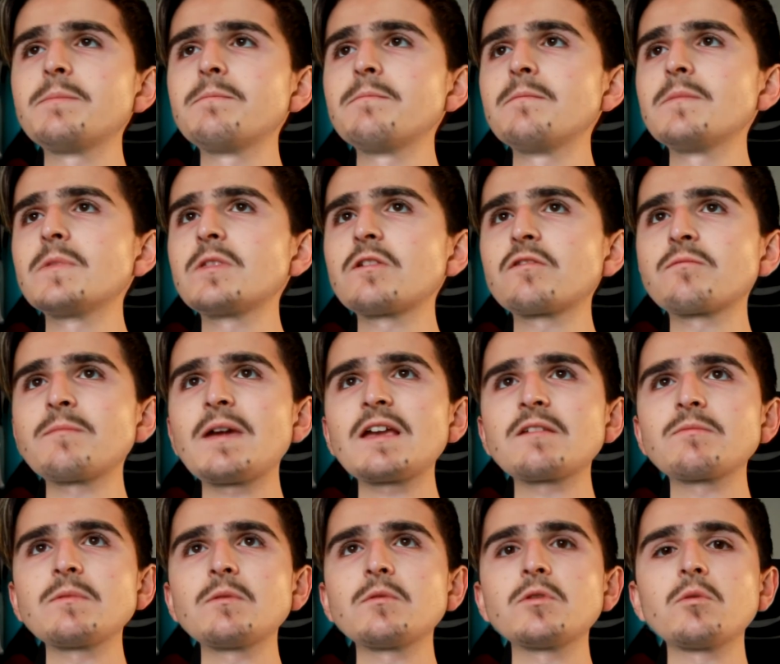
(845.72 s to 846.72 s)
It just makes
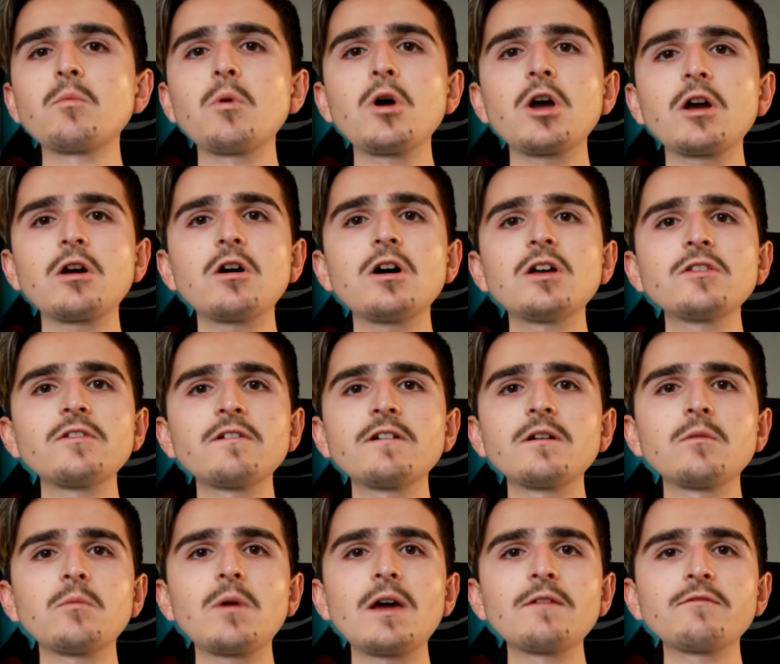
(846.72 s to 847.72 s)
me want to work harder at
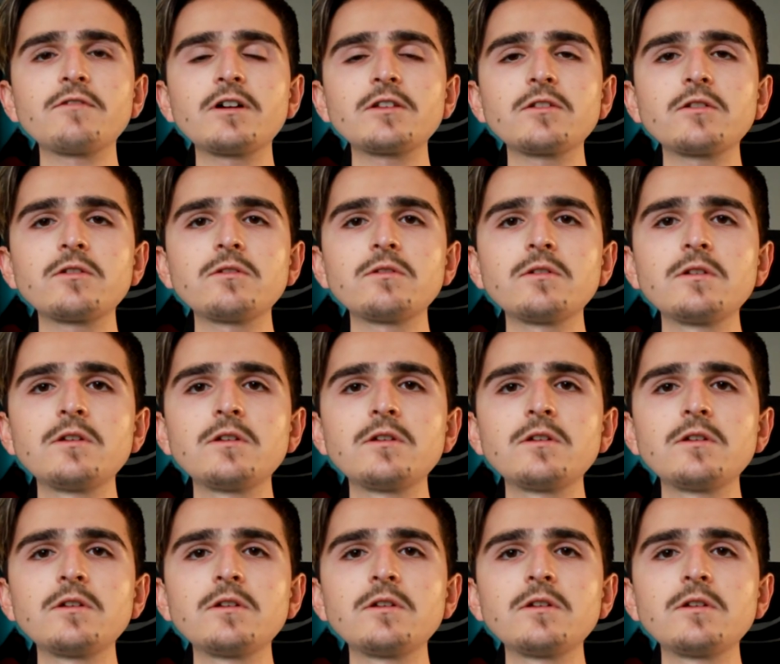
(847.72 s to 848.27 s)
whatever I do.